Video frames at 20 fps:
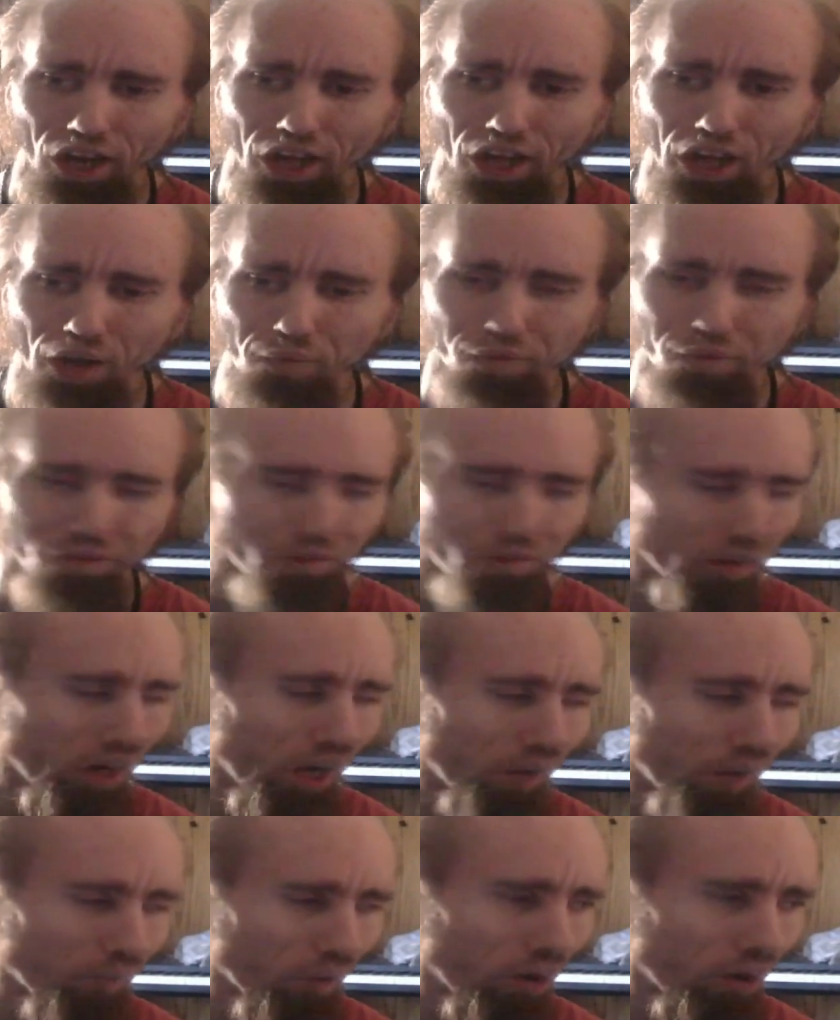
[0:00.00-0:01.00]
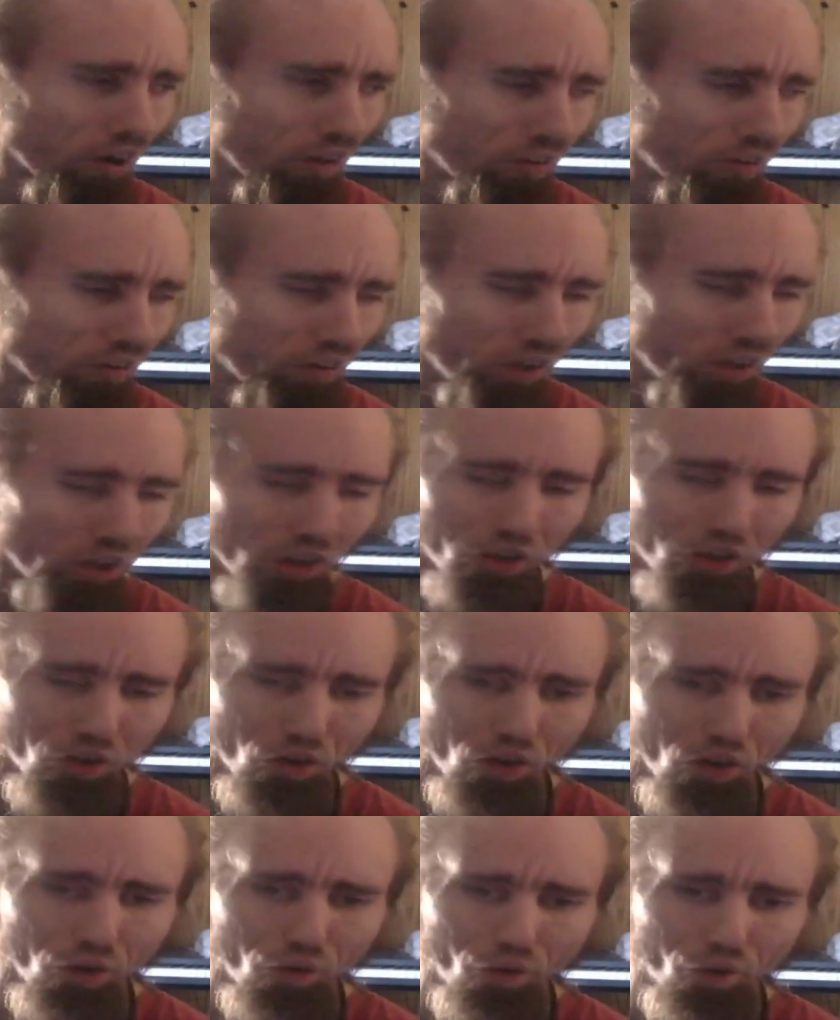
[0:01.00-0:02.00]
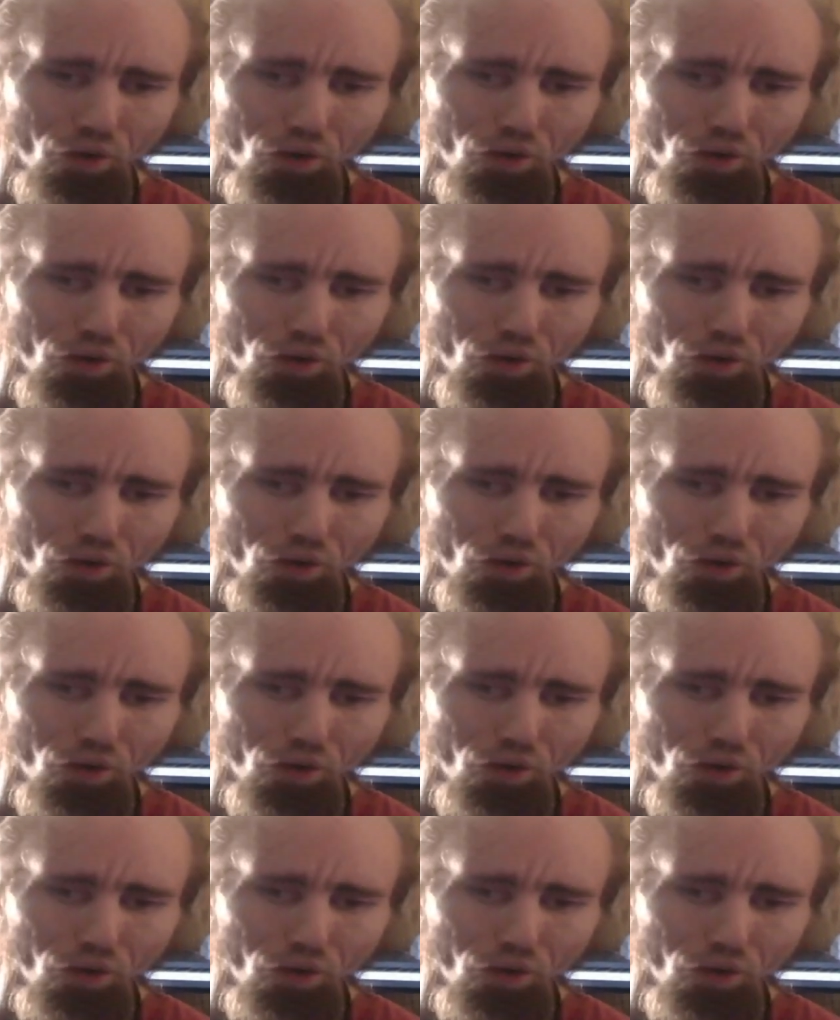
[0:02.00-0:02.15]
happens, and I want to see it through.